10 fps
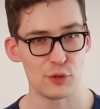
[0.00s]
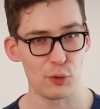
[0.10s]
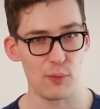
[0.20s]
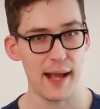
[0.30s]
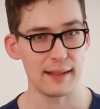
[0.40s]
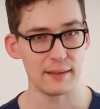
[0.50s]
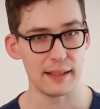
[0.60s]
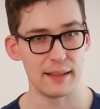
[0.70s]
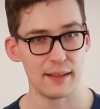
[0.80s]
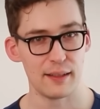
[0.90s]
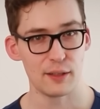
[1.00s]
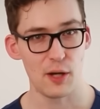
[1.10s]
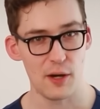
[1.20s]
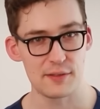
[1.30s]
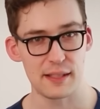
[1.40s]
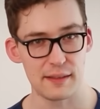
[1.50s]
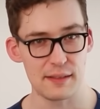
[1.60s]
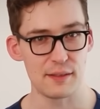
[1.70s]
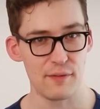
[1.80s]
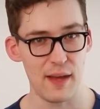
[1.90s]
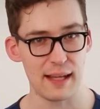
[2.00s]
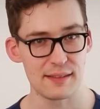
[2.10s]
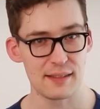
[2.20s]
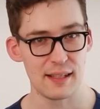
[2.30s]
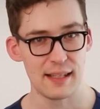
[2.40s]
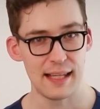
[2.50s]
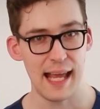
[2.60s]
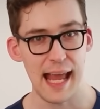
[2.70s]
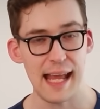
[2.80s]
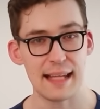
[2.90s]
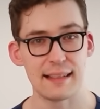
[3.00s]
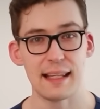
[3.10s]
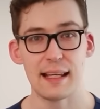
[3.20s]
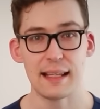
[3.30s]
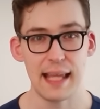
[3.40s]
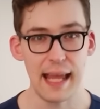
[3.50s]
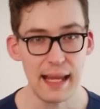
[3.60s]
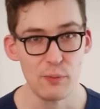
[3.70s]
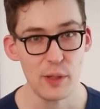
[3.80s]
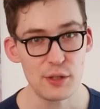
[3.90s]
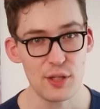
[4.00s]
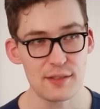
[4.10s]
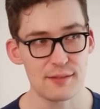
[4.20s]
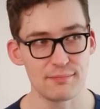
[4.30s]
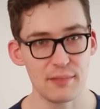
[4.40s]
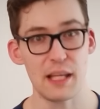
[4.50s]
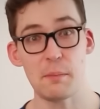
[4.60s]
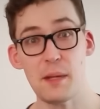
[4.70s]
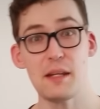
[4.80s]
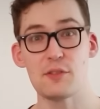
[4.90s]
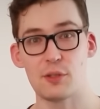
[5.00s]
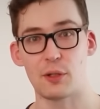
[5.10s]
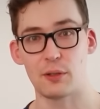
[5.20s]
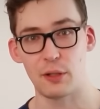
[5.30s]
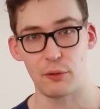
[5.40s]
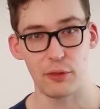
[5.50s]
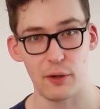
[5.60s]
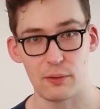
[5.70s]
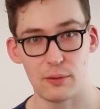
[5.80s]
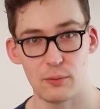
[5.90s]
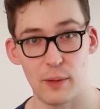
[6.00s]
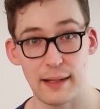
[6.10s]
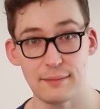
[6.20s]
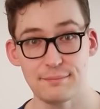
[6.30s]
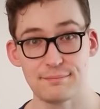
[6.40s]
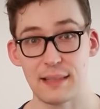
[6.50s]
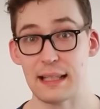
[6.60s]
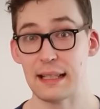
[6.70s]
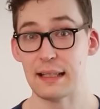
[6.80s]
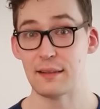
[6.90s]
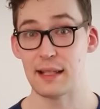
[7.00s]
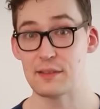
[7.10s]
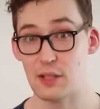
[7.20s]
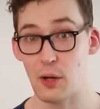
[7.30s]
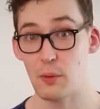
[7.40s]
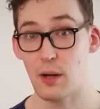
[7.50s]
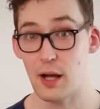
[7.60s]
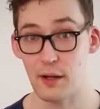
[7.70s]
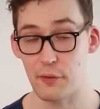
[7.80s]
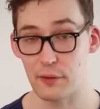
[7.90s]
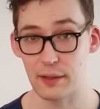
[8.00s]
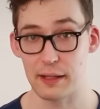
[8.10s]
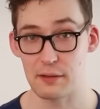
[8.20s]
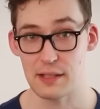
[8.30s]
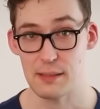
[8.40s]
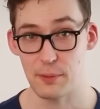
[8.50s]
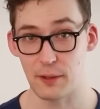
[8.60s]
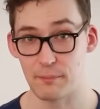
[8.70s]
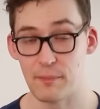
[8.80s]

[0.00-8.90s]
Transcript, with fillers: directly causing these effects? And can we just administer Klotho? Well, let's go another layer deeper.